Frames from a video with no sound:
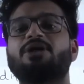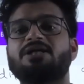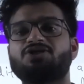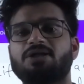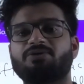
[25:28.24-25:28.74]

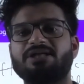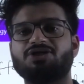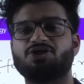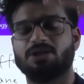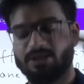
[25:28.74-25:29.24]
potential
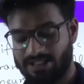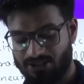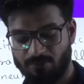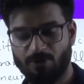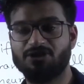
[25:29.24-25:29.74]
reached, the
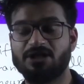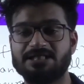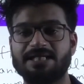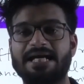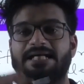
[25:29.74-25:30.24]
action potential
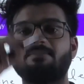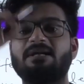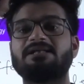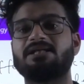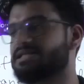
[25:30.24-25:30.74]
has a diagram
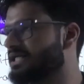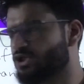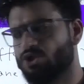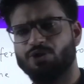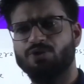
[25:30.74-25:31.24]
like this. I'll
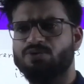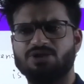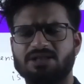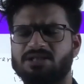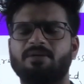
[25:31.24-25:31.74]
show you
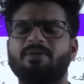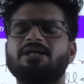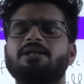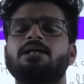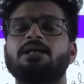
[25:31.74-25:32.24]
just in a
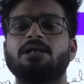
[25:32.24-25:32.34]
bit.